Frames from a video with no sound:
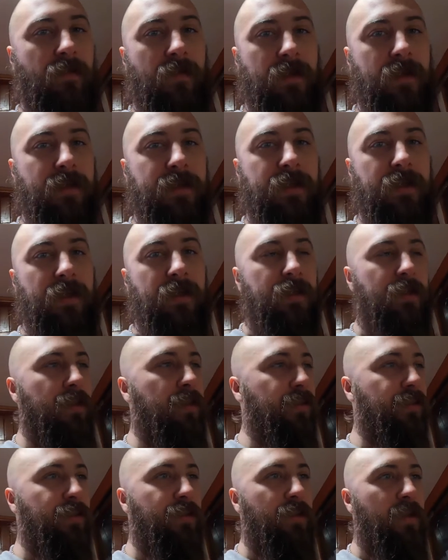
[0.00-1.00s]
worked.
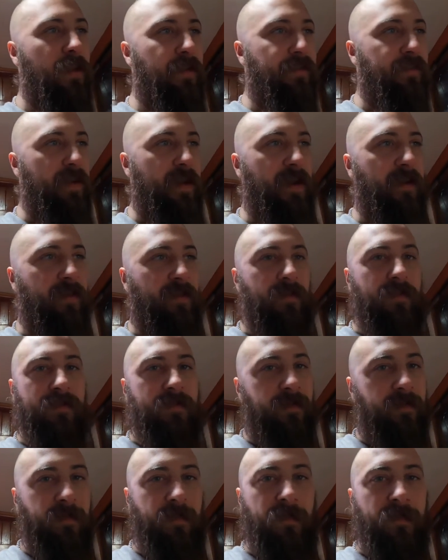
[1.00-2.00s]
I'll show you a final
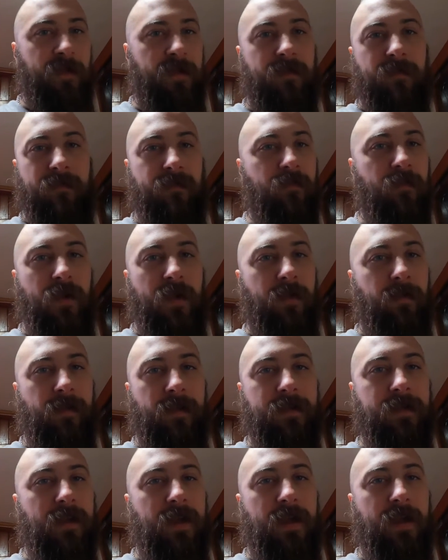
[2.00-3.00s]
what it
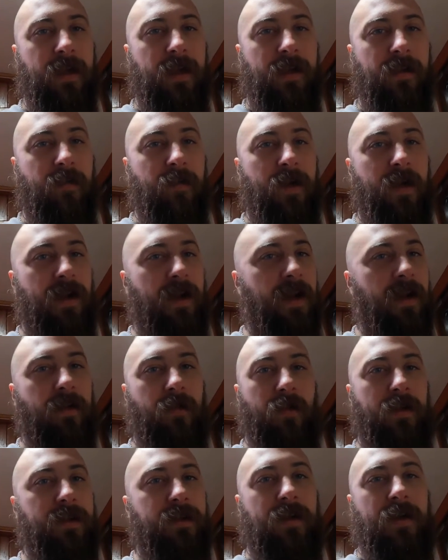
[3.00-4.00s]
looks like now, but yeah, it
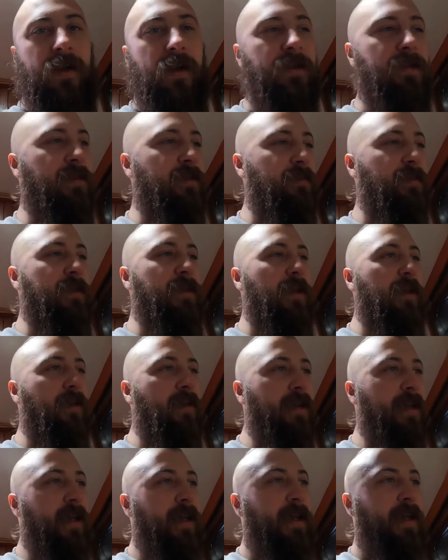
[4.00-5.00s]
worked awesome. So
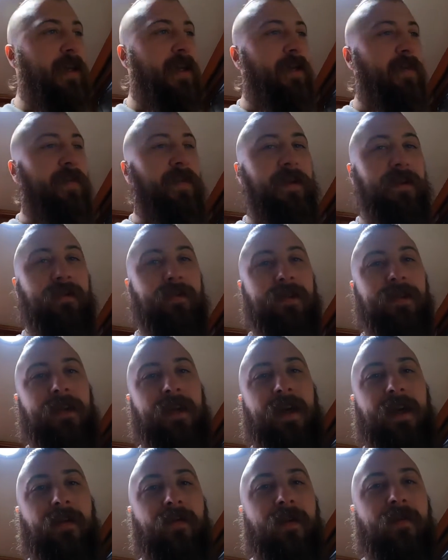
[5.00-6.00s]
this was
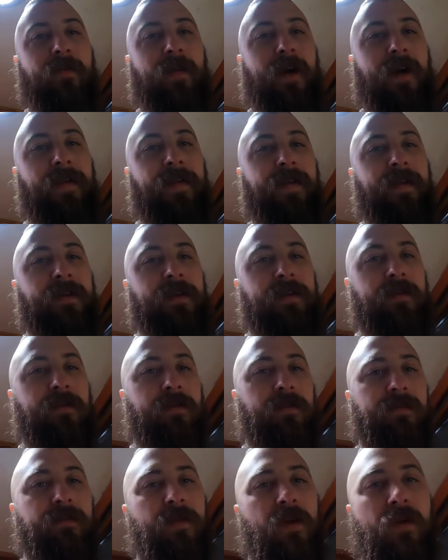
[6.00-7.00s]
like, we bought this
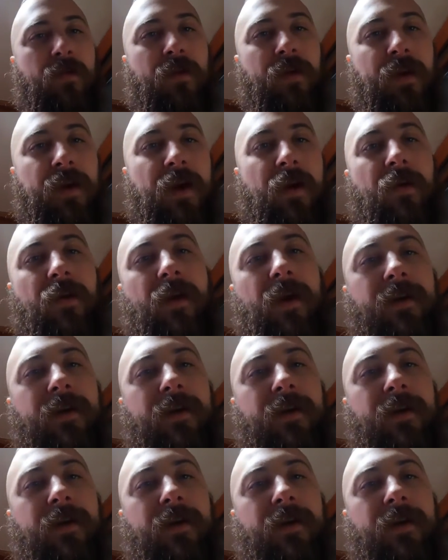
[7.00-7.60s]
little over-the-counter